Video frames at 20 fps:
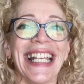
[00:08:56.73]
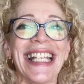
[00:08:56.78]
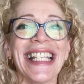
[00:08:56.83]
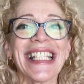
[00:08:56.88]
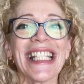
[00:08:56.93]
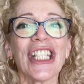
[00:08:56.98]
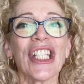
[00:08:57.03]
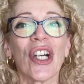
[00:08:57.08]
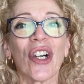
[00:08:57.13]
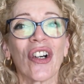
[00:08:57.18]

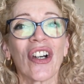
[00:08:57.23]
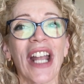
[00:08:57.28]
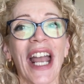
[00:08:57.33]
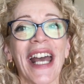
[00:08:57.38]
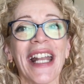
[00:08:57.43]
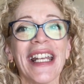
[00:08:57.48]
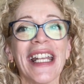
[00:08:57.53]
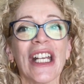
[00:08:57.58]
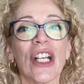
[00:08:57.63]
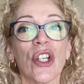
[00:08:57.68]
it's an
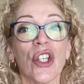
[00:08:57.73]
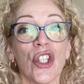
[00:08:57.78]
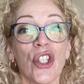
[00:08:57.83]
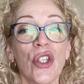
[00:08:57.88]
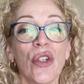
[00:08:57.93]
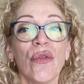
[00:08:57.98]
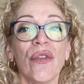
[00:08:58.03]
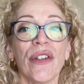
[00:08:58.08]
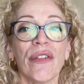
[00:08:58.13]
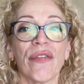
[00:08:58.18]
organic
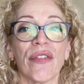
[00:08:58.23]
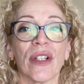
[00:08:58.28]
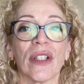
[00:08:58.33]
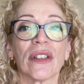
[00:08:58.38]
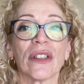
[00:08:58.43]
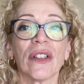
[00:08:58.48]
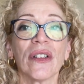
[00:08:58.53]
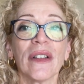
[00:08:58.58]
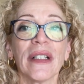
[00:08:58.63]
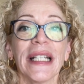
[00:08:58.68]
UV
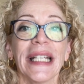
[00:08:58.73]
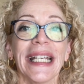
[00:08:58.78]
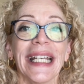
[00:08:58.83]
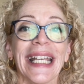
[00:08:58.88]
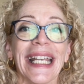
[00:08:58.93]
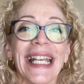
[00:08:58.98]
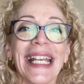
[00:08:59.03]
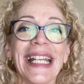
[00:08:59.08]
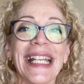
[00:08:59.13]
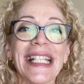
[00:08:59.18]
filter.
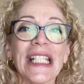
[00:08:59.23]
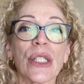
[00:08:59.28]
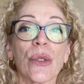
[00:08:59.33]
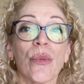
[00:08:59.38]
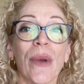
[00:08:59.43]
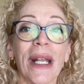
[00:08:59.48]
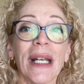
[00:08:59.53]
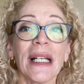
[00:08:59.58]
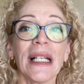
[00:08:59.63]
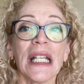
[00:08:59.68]
It is
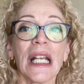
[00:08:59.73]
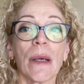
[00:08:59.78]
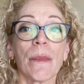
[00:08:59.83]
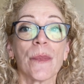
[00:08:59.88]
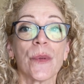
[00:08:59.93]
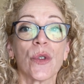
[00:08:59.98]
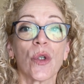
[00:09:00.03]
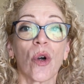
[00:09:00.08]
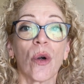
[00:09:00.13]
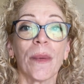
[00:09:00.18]
readily
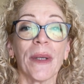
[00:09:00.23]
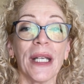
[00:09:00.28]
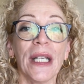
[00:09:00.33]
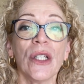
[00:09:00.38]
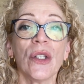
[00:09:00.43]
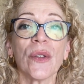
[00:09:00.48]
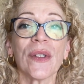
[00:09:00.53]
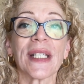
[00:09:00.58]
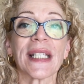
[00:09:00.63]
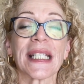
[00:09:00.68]
absorbed
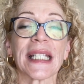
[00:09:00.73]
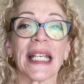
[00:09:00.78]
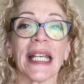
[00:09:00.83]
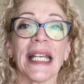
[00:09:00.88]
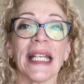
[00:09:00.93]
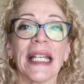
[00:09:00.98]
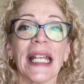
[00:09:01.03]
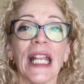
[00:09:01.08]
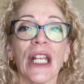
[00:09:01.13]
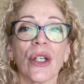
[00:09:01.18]
into the
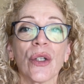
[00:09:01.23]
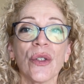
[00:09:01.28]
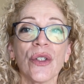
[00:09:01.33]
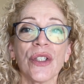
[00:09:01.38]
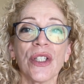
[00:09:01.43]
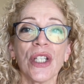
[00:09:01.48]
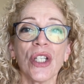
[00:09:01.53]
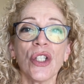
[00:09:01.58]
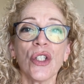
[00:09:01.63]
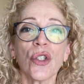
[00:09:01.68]
skin and
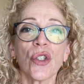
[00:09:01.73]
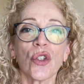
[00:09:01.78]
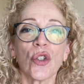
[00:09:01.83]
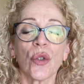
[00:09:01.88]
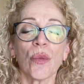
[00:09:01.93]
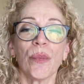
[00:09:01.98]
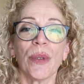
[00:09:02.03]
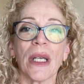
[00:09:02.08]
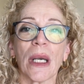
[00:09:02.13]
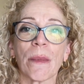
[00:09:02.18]
continues
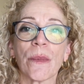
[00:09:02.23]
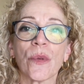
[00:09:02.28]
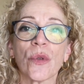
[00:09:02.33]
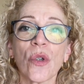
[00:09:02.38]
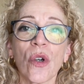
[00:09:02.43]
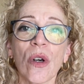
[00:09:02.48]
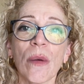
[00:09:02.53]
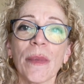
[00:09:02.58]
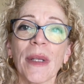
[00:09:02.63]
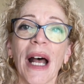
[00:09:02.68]
to be
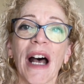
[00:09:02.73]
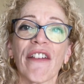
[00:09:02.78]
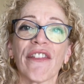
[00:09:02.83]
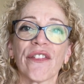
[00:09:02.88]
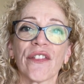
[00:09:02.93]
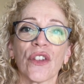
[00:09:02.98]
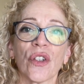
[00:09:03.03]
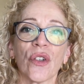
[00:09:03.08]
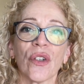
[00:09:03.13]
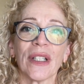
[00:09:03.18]
absorbed
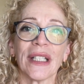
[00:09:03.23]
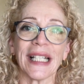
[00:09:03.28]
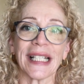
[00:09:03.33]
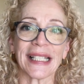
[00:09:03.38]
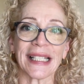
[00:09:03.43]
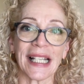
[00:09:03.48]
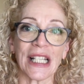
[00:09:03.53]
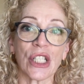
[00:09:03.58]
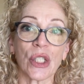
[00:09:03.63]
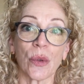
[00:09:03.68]
after the
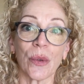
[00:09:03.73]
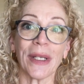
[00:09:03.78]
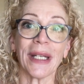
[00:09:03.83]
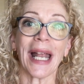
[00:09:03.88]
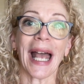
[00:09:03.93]
sunscreen